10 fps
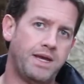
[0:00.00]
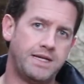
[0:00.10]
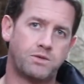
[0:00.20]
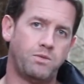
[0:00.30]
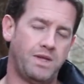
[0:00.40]

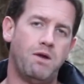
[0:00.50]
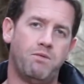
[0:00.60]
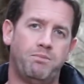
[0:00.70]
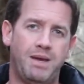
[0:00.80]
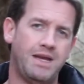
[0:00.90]
piece
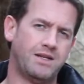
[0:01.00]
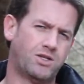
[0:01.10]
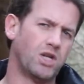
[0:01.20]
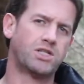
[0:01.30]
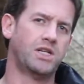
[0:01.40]
without being
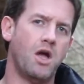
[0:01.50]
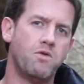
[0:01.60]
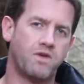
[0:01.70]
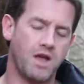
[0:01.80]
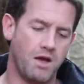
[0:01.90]
just an
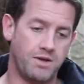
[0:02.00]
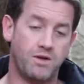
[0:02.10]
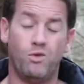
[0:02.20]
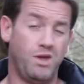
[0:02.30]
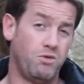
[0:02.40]
overgarment,
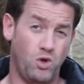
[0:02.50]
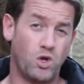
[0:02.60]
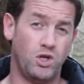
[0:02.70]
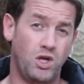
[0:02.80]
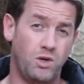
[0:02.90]
although you
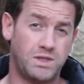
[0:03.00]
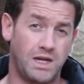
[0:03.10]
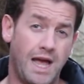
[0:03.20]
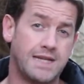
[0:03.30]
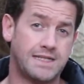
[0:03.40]
can use
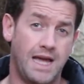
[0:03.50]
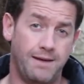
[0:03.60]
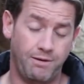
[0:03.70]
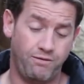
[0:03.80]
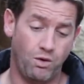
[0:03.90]
it as
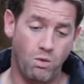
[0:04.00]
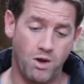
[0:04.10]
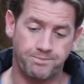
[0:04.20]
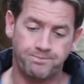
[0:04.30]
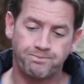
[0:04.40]
that if you
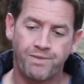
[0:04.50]
want.